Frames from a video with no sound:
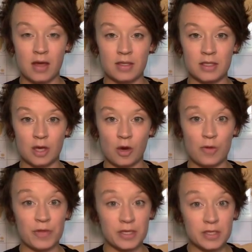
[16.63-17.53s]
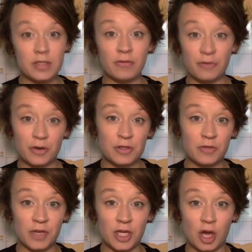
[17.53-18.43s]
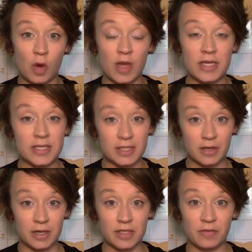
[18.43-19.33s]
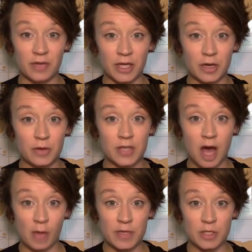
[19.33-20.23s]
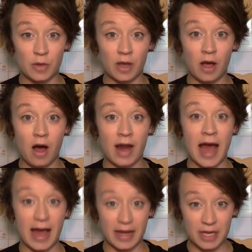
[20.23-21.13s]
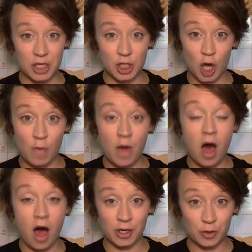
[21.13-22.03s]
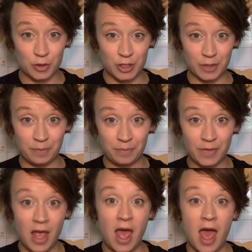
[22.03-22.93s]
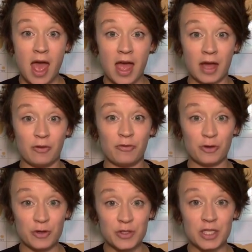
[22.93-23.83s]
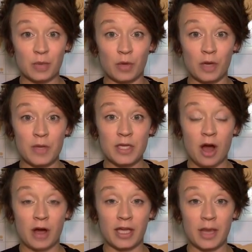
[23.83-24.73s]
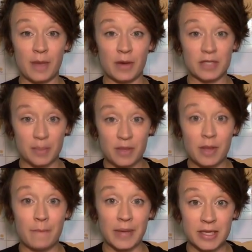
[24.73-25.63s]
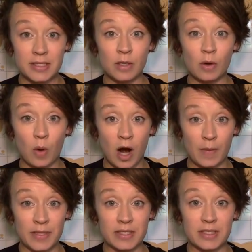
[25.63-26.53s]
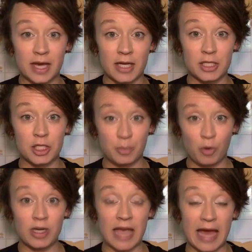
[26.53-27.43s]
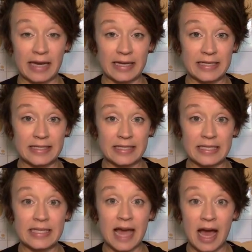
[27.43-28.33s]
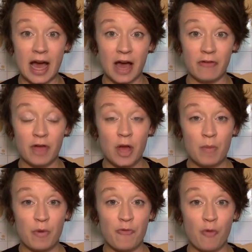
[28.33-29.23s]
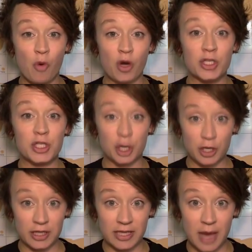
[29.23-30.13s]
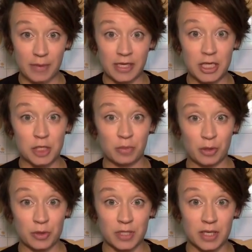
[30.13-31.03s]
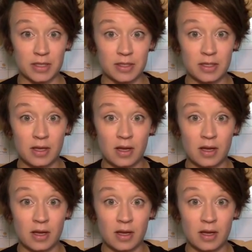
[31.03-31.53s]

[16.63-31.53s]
So this is the first video in a series of videos I'll be doing on how to get a job on a cruise ship. And firstly, we're going to be talking about some of the basic requirements that shipboard candidates need to have before starting the application process.